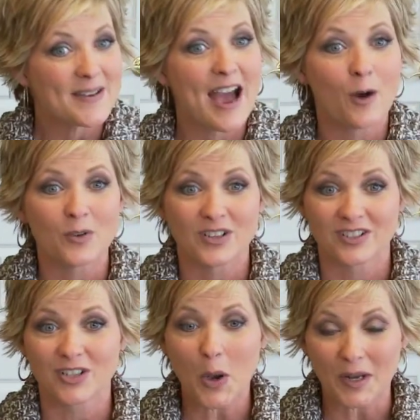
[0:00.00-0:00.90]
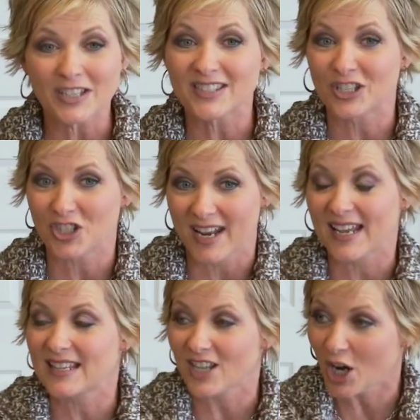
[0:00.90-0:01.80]
Now, notice that
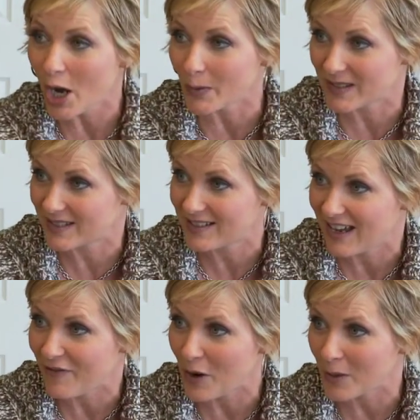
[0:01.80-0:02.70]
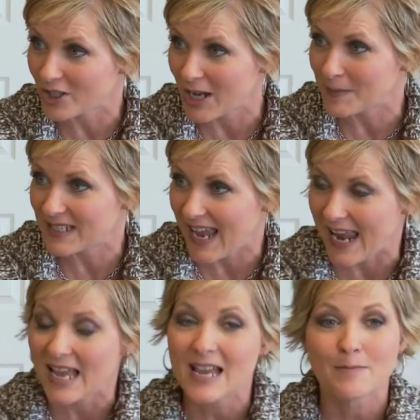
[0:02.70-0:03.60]
Jenna is our host of our workshop
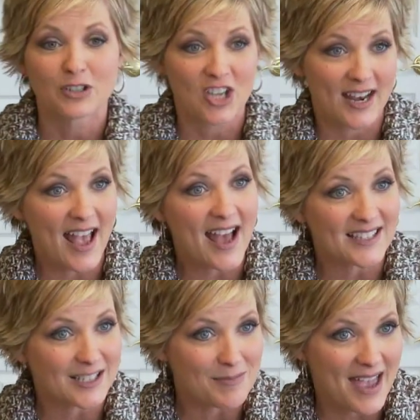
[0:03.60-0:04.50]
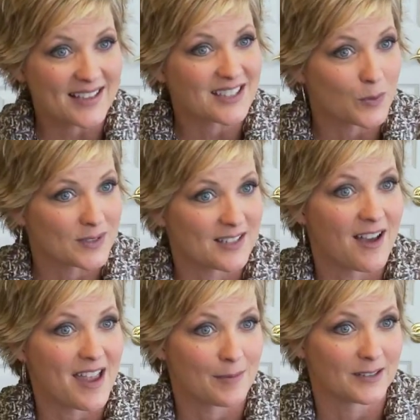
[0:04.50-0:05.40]
today, but Jenna has some guests that was
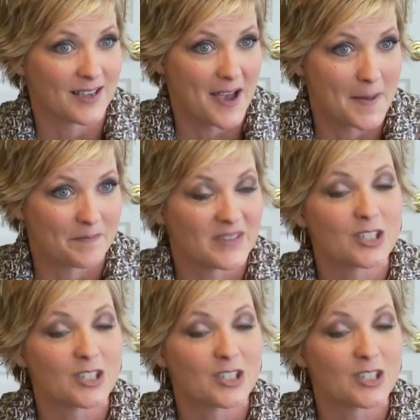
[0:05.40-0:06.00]
not able to come.